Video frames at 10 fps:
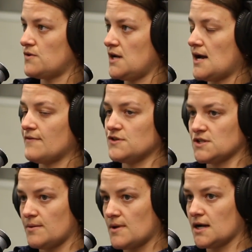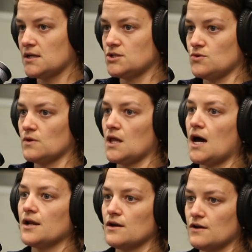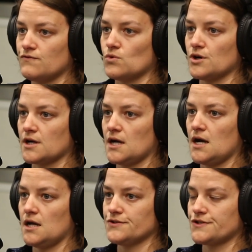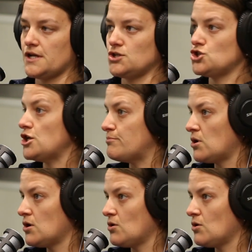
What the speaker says: right, obviously I'm not going to do a lot of work on, say, sheep.